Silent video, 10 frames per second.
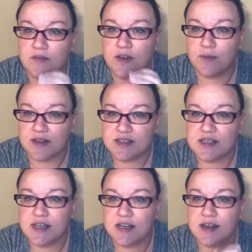if he wants
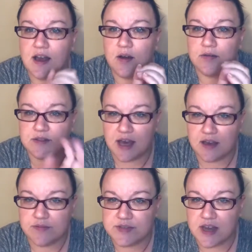to eat out,
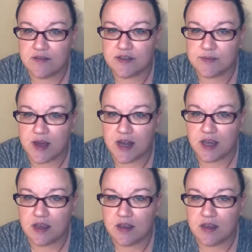that comes out of his money.